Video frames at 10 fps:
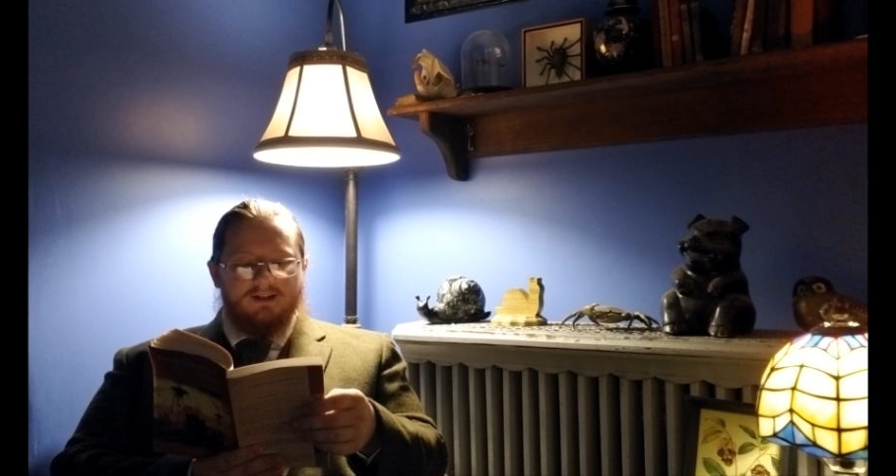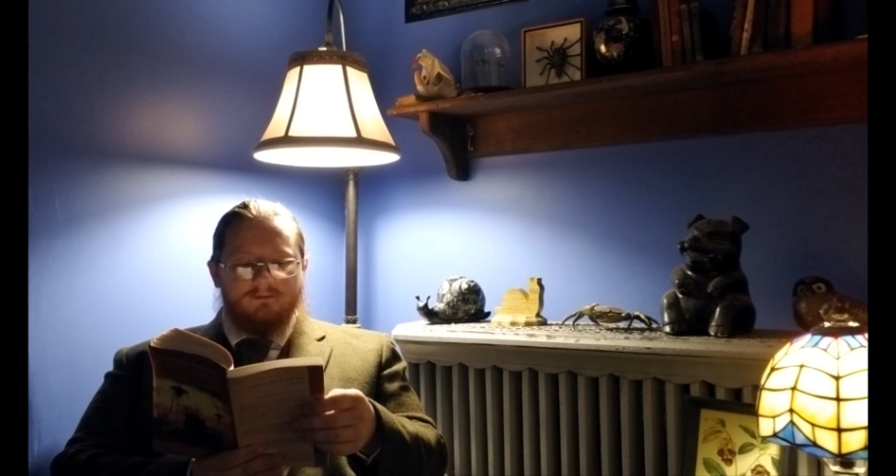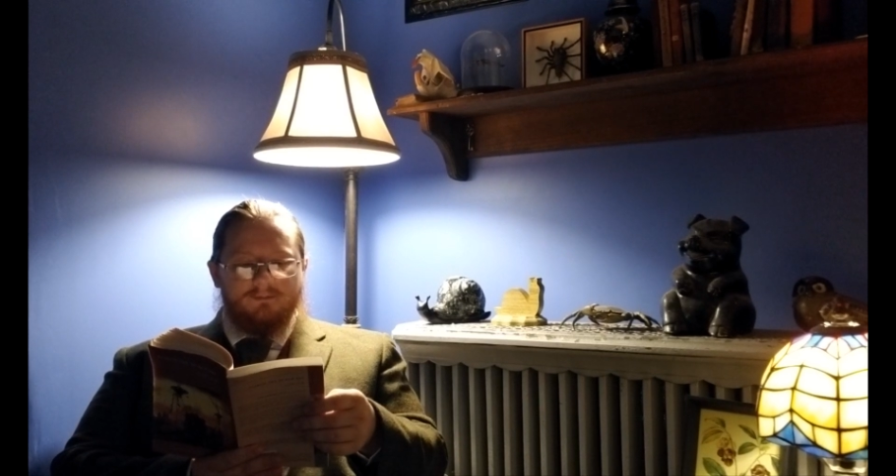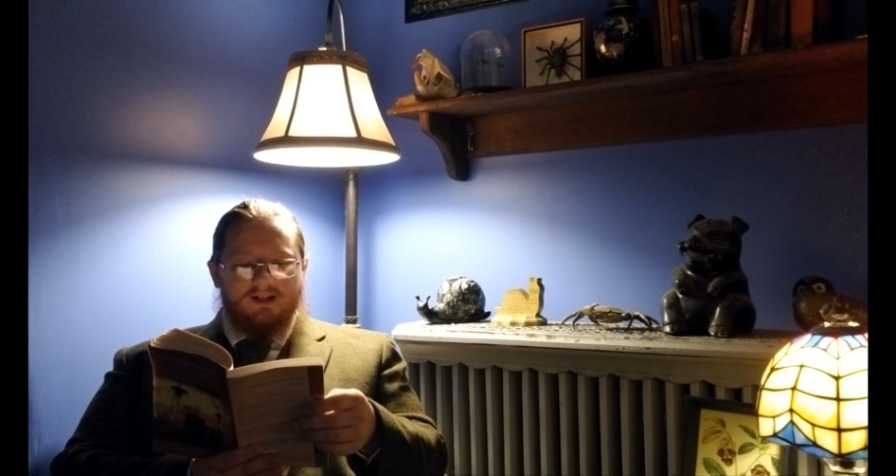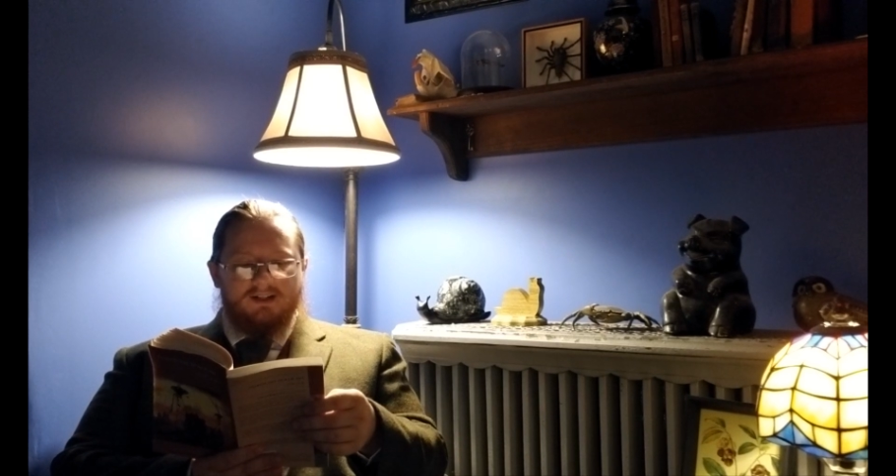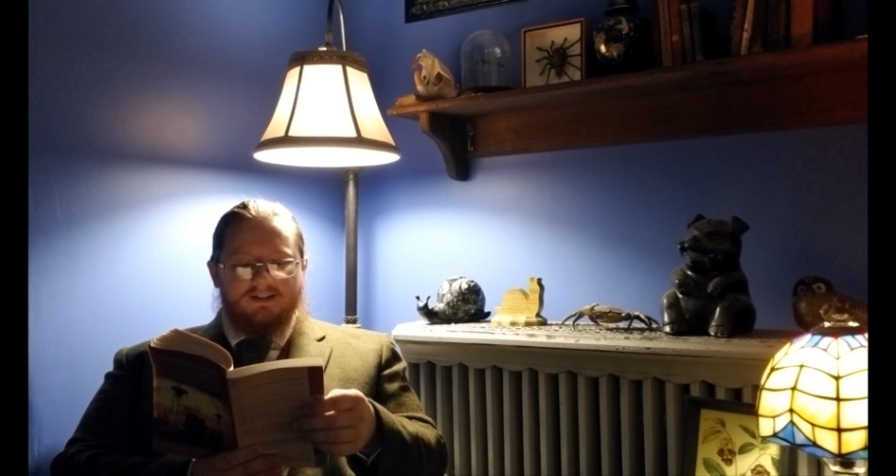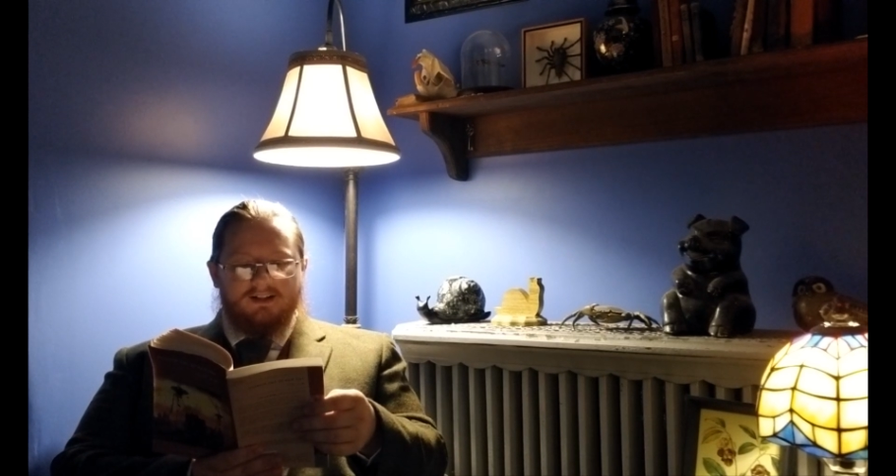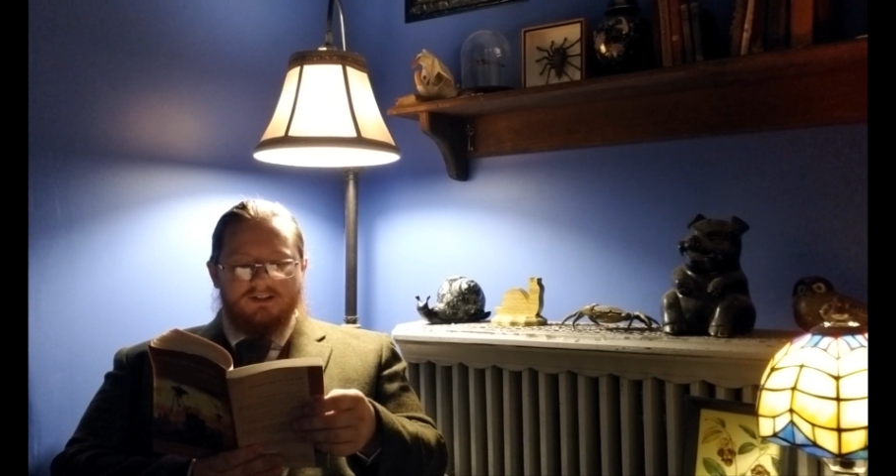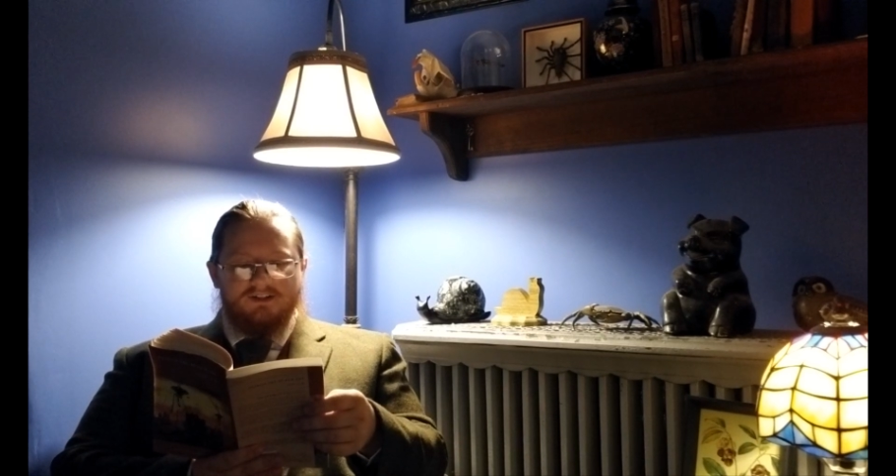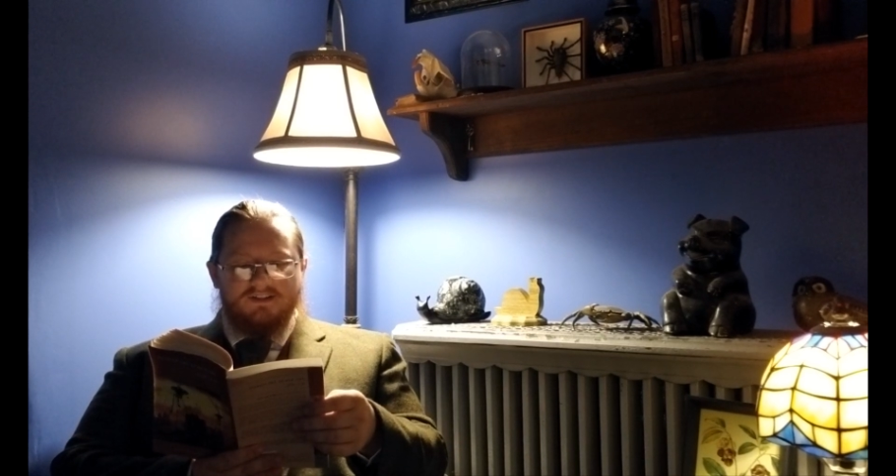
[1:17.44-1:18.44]
by
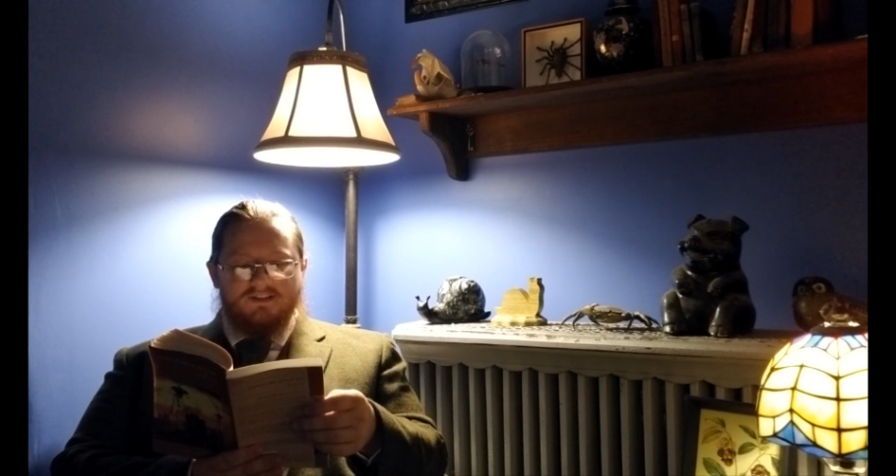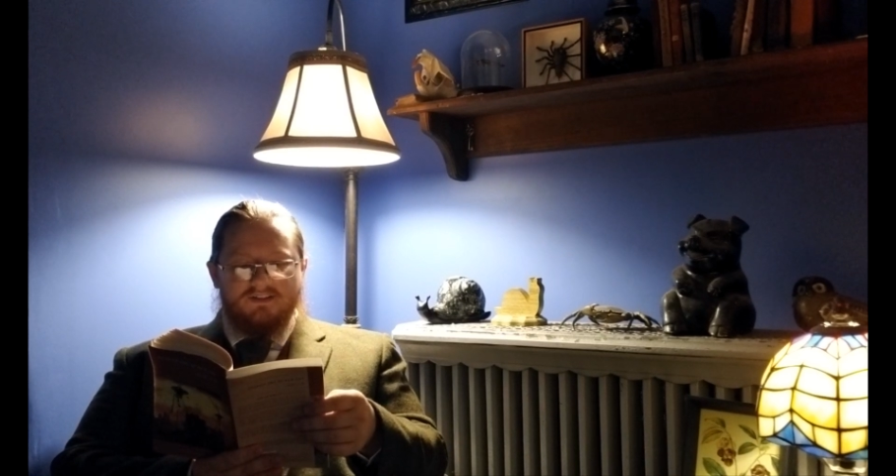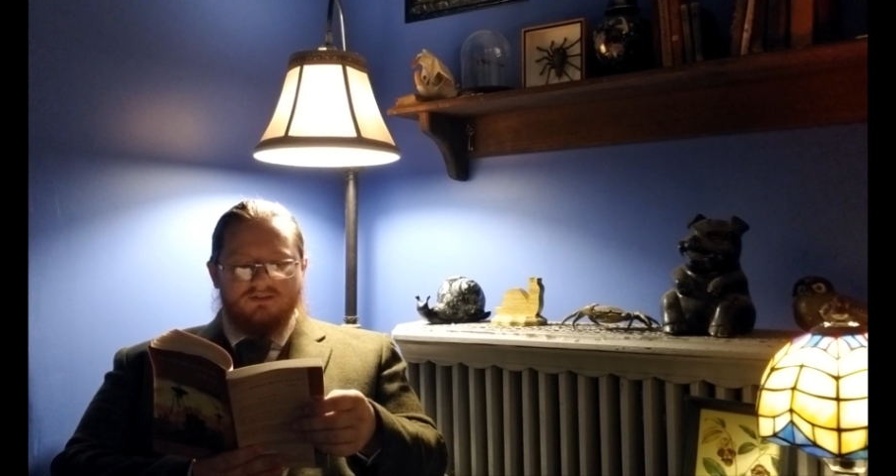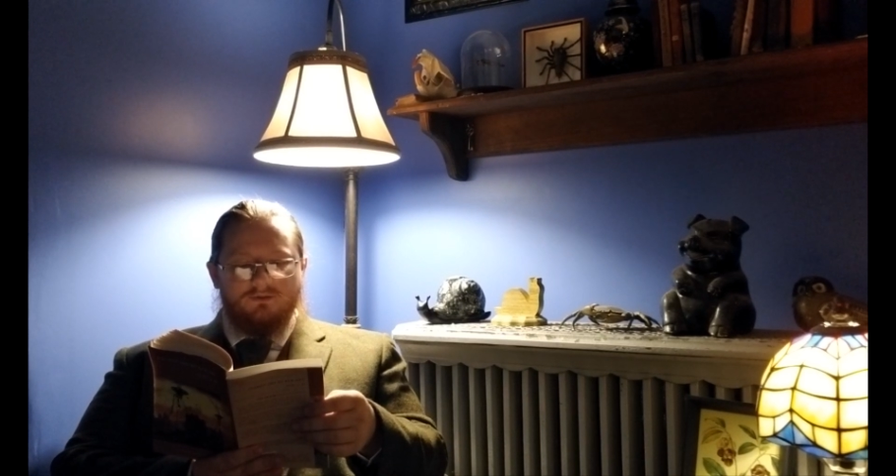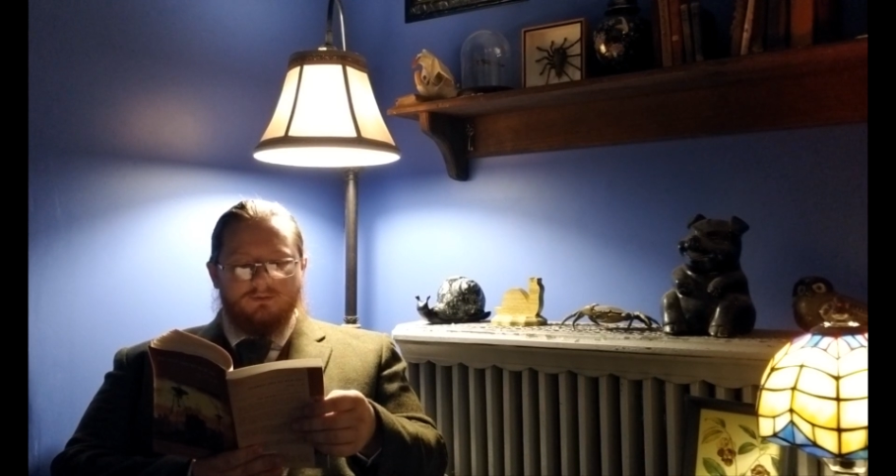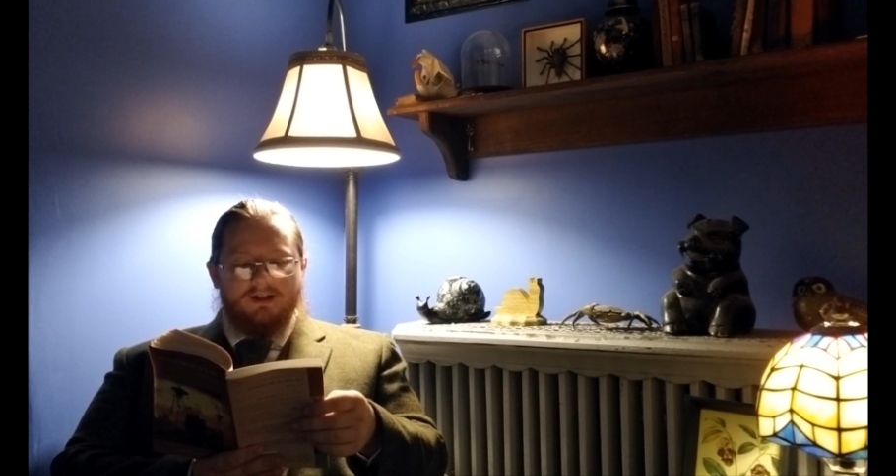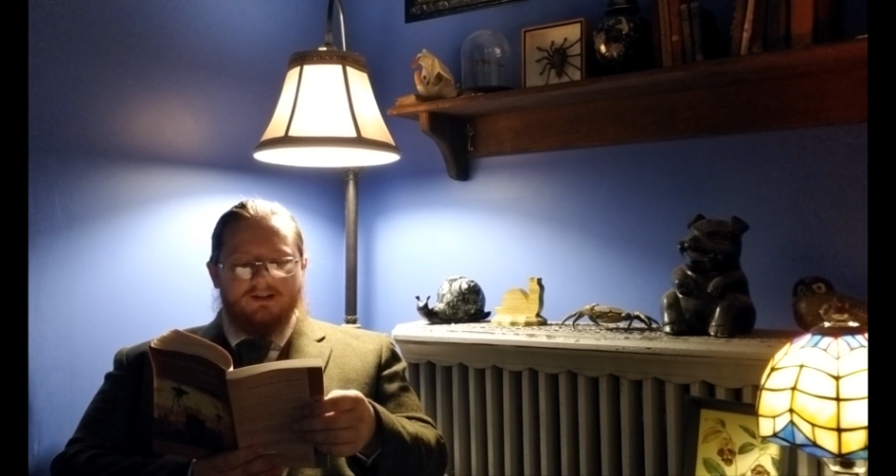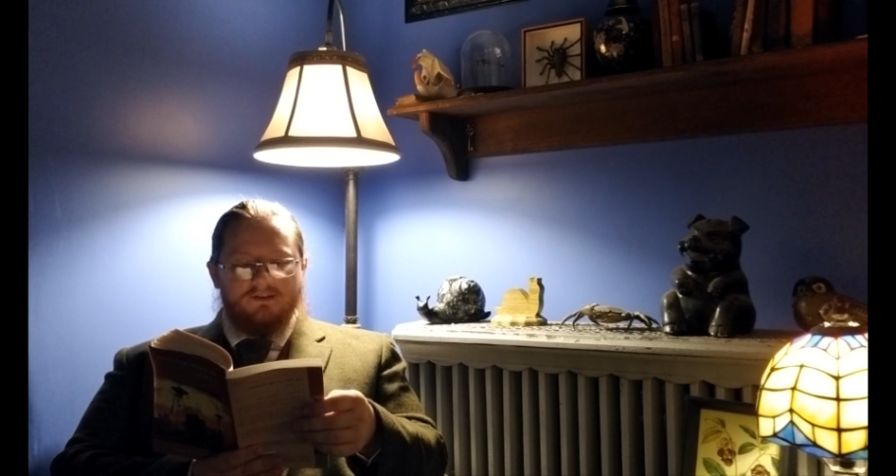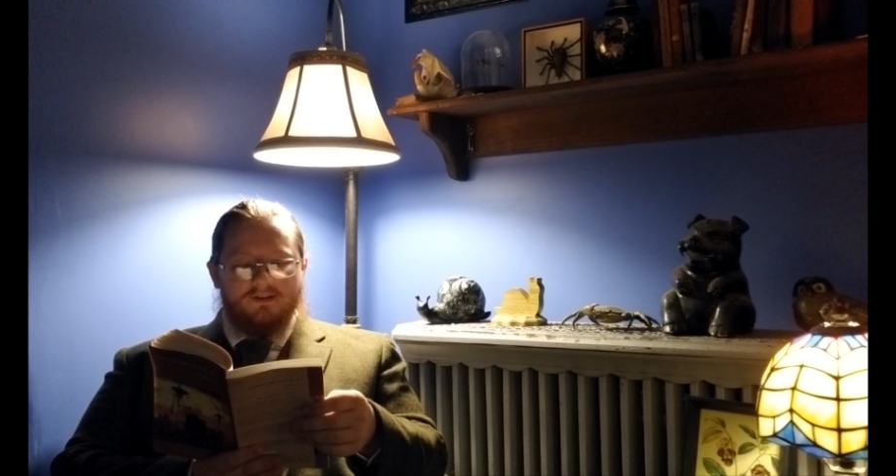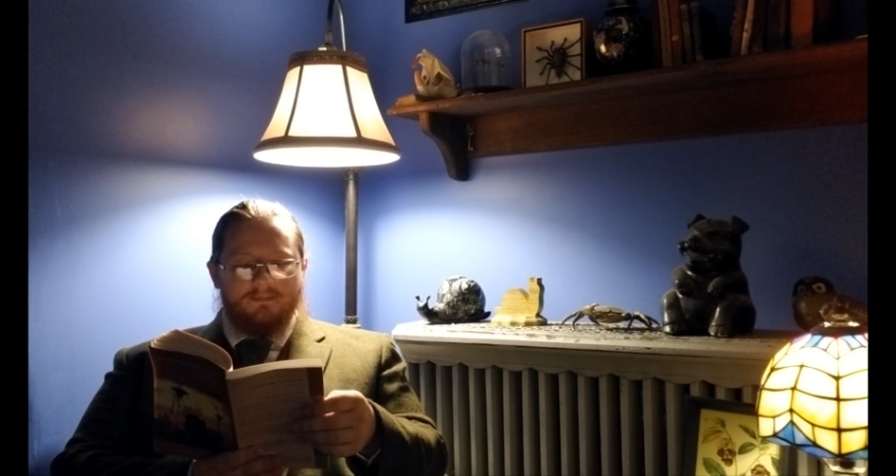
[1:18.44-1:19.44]
intelligences
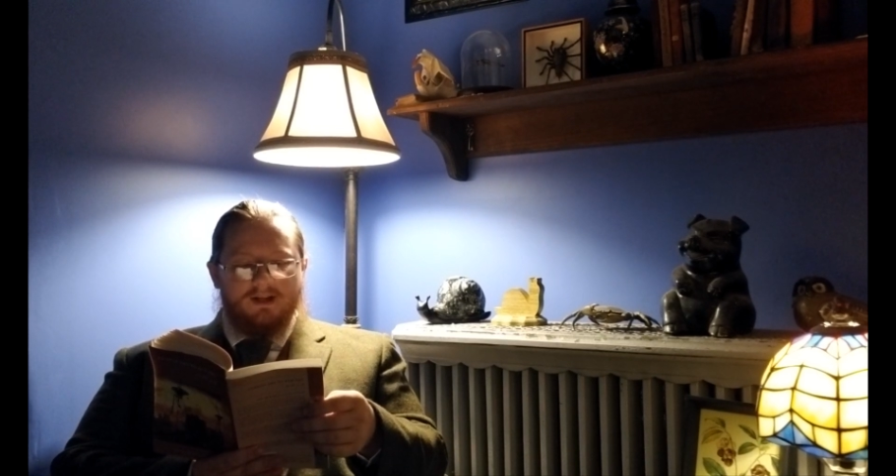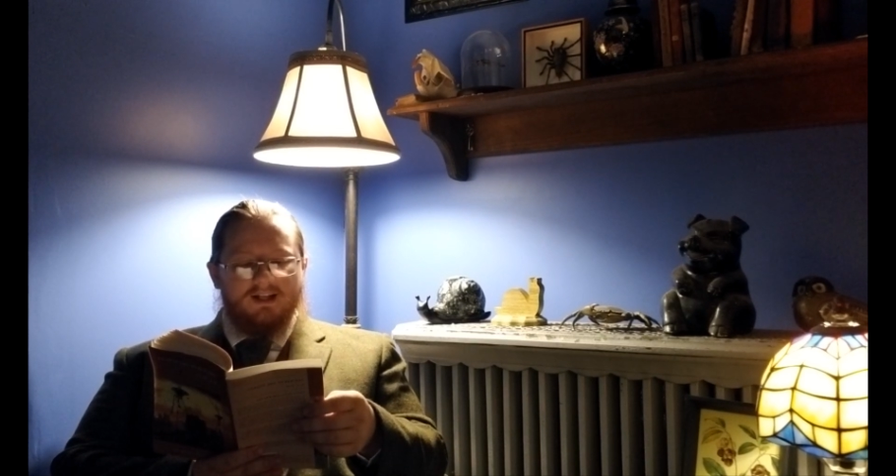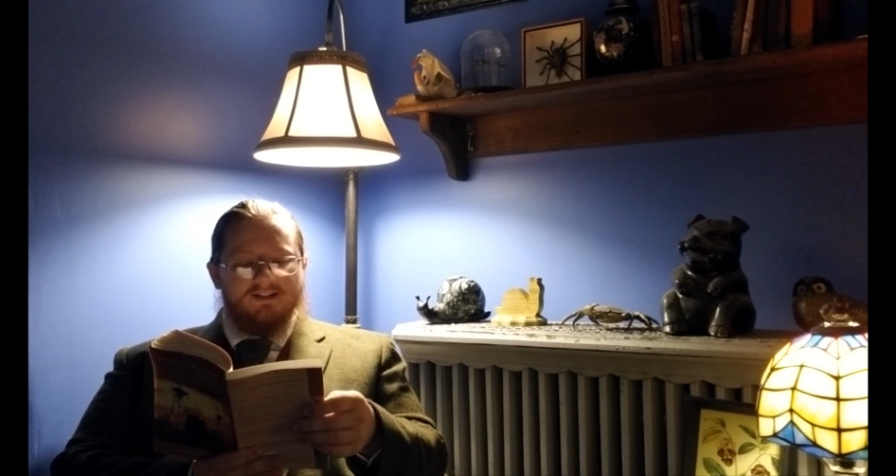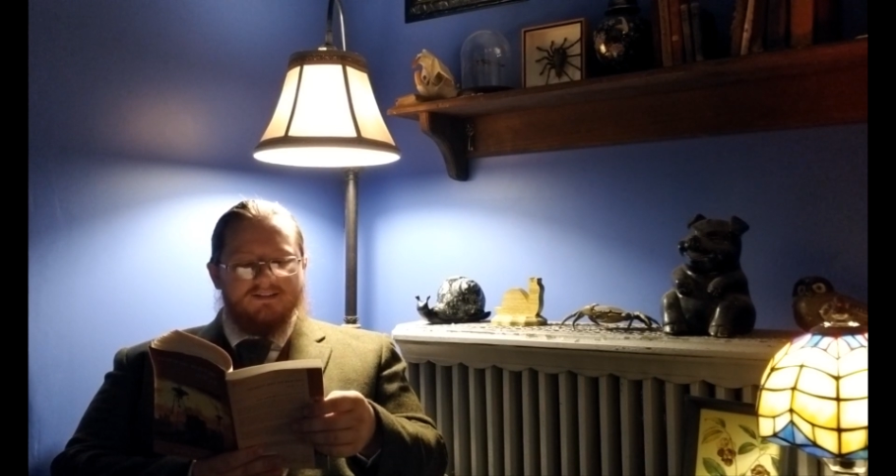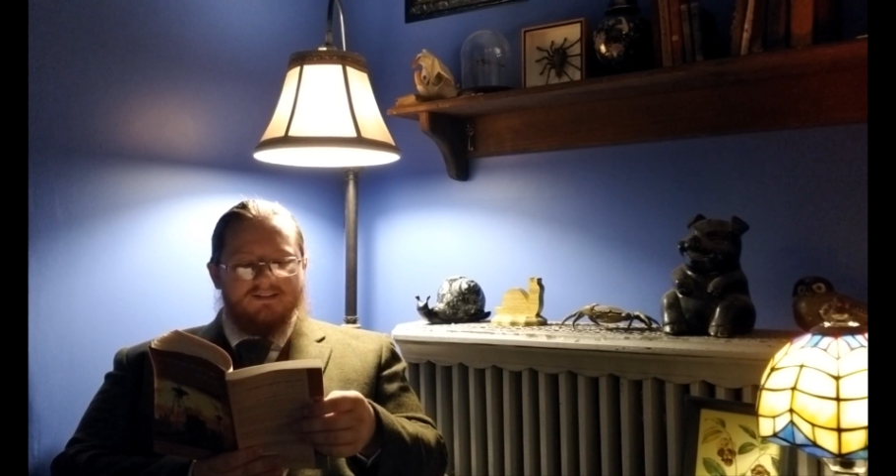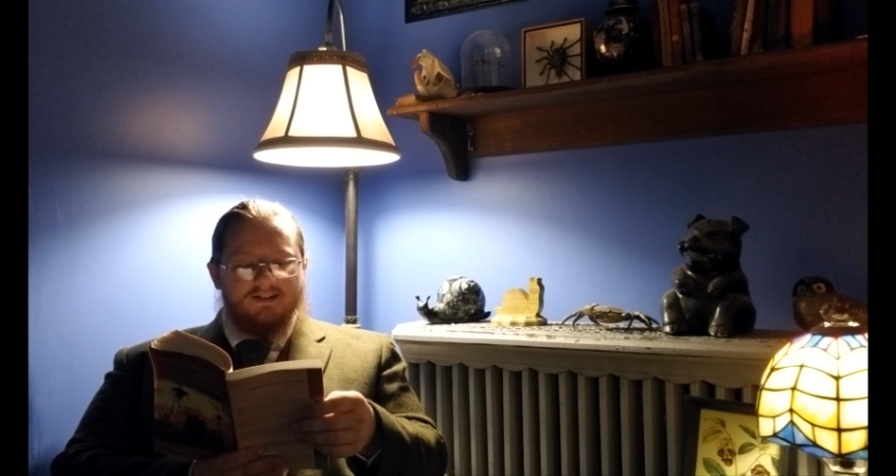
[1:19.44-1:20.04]
greater than man's